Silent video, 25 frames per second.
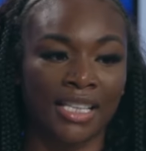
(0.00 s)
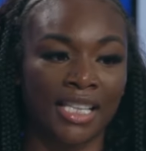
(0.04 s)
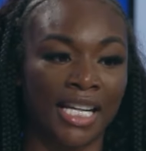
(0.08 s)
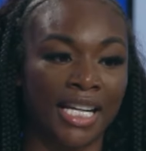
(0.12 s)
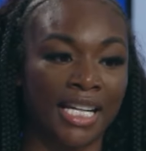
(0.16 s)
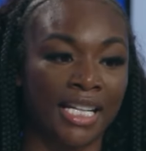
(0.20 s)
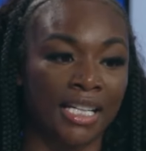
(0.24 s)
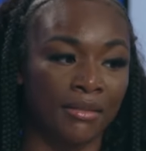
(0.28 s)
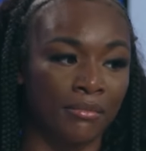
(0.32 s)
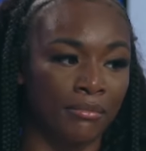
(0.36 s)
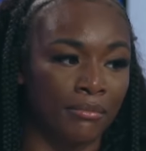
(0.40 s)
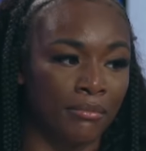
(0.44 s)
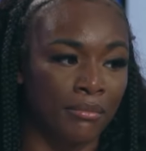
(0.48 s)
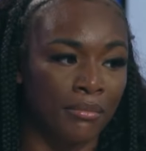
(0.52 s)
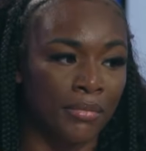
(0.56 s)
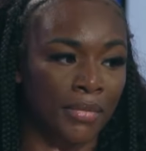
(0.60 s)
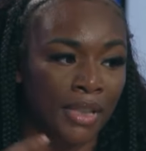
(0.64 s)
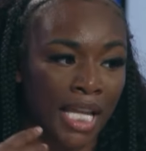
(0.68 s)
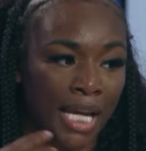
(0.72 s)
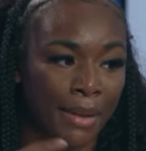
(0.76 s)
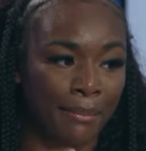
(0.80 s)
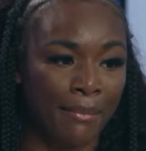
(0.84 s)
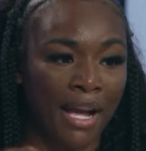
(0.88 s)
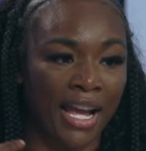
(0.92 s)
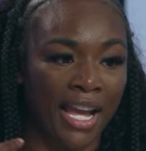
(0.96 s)
Like,
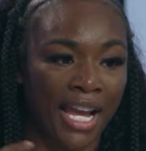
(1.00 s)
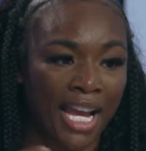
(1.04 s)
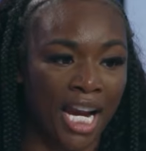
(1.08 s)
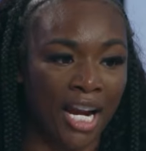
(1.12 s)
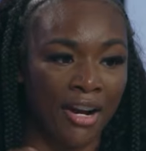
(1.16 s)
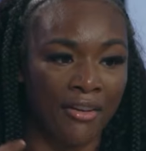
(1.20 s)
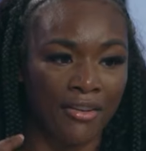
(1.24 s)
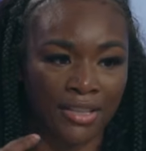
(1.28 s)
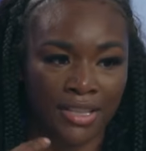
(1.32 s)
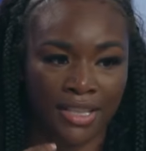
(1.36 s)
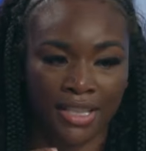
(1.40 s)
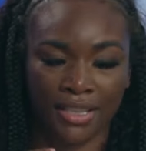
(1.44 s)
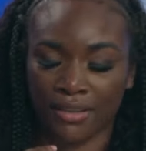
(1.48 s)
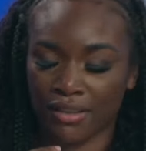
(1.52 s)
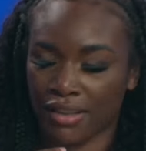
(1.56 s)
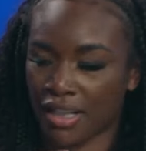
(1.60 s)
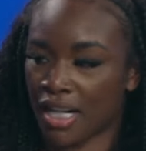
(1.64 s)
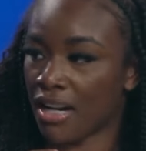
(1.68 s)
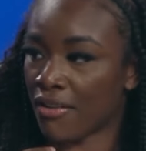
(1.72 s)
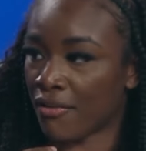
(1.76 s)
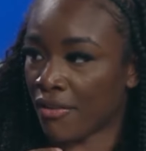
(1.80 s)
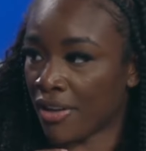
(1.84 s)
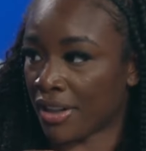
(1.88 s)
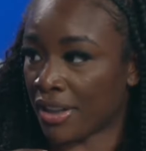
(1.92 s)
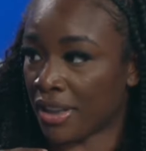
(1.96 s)
like my hair is
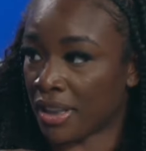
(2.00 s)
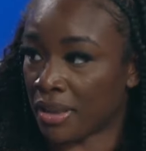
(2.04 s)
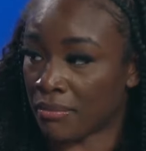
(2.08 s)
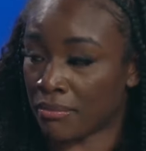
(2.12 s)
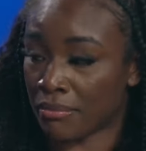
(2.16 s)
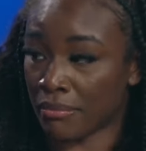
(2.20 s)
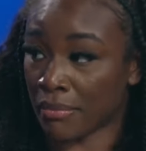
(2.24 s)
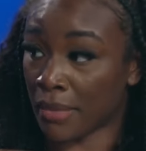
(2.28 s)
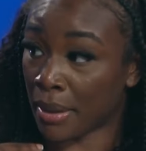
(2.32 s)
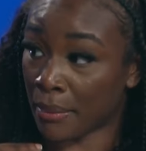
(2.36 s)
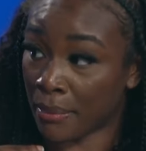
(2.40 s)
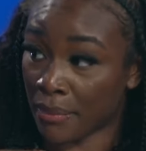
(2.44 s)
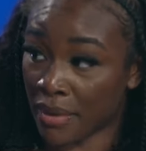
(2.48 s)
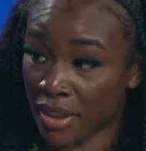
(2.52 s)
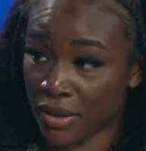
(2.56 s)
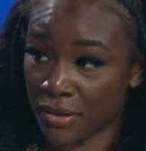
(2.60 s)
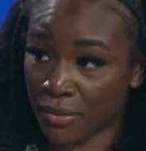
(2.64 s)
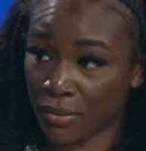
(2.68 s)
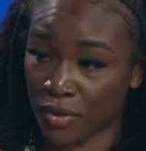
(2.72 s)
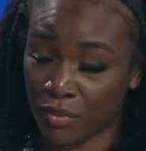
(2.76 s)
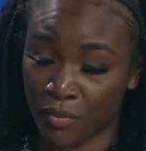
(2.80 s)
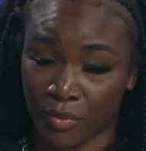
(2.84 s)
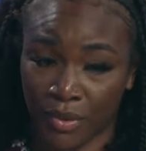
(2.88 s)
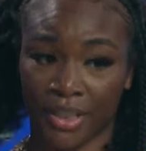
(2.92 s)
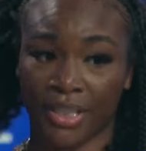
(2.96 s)
covering up my
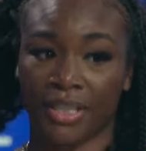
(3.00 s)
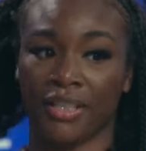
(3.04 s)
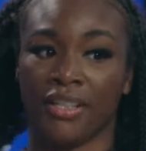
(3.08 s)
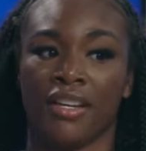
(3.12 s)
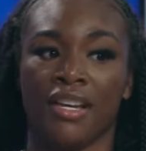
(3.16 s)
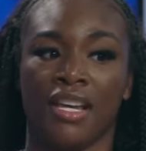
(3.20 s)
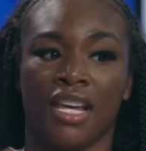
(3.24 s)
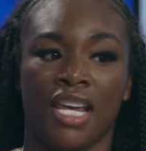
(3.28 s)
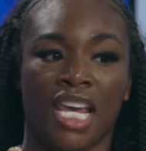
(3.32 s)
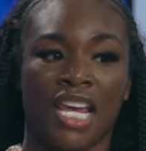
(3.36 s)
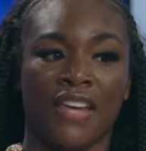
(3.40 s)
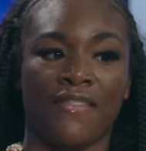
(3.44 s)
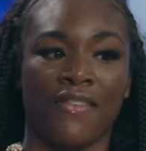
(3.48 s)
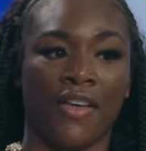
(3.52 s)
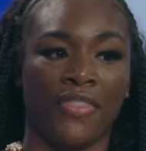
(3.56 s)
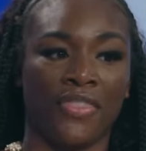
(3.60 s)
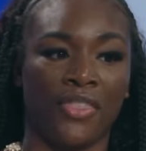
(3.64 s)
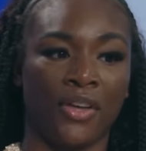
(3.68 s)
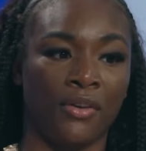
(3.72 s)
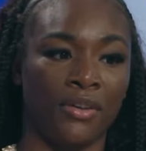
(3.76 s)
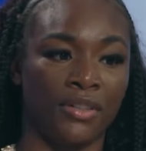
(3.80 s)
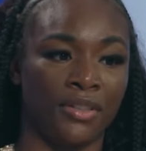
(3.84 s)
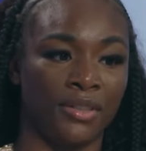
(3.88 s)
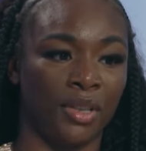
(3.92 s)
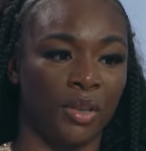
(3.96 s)
muscles, but if I
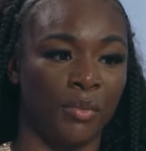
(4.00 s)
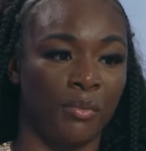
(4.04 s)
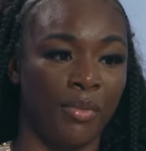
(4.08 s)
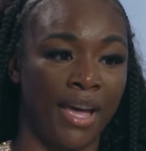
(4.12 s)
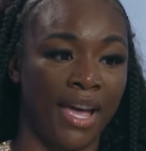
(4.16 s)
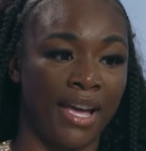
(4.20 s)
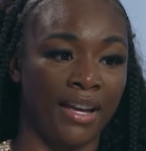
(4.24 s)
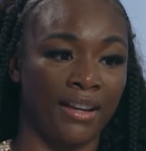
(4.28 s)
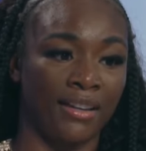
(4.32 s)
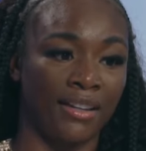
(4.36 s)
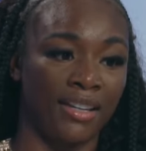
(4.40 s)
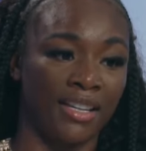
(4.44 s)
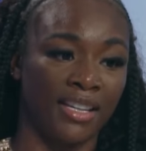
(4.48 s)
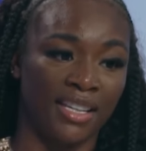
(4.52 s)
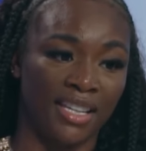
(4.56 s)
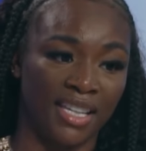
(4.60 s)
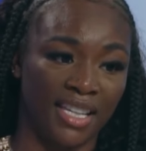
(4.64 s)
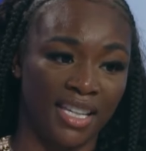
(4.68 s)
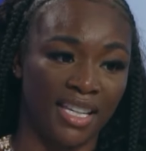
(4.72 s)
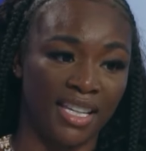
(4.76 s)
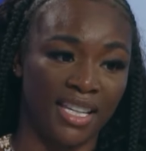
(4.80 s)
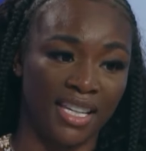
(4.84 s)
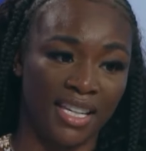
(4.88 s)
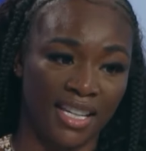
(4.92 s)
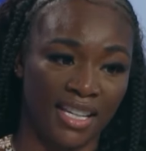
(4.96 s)
throw it to oh, the we back, see them.
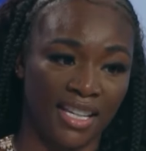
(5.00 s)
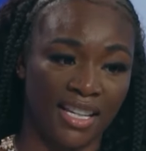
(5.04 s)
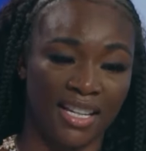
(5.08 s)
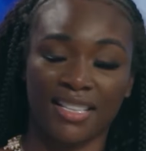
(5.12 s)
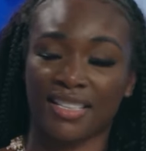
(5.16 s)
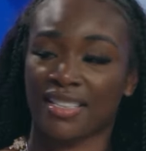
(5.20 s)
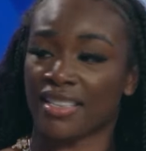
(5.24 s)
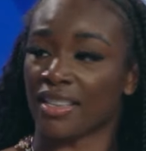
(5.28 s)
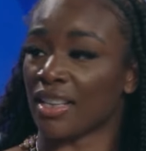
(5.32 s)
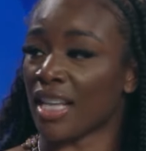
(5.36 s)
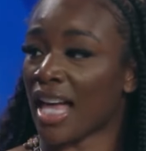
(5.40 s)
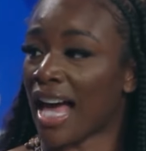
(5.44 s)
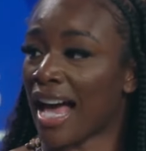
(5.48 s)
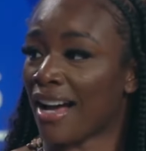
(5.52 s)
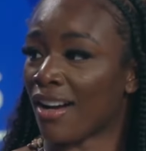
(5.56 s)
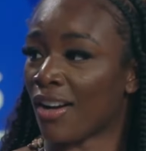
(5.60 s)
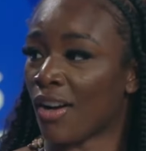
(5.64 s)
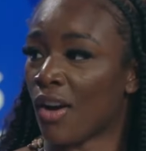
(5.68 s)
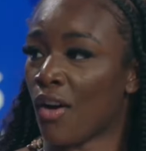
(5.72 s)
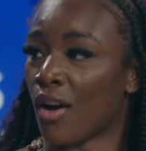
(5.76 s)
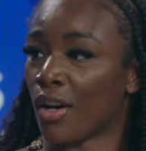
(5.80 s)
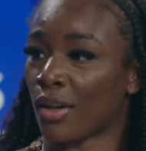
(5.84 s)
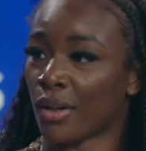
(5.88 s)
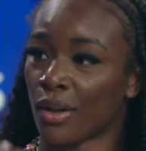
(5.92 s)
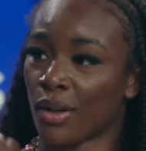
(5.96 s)
Yeah. It's a lot
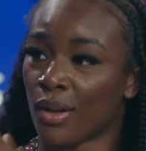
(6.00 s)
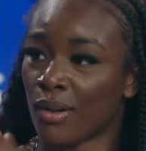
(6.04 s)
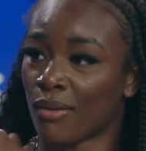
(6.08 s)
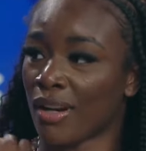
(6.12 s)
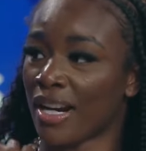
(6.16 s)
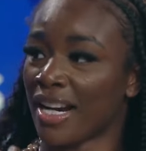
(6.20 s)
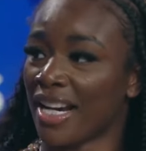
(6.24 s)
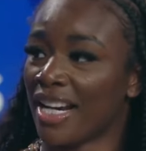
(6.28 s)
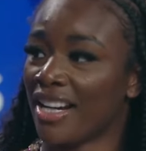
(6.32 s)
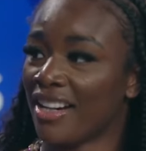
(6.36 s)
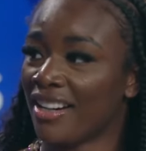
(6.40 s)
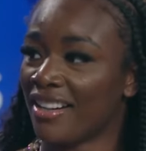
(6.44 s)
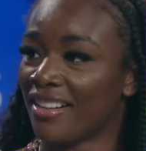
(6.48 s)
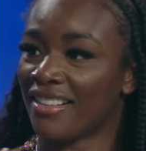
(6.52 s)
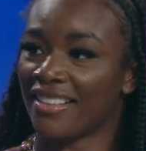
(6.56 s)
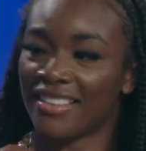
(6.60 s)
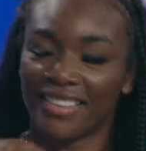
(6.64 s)
going on yeah. right here,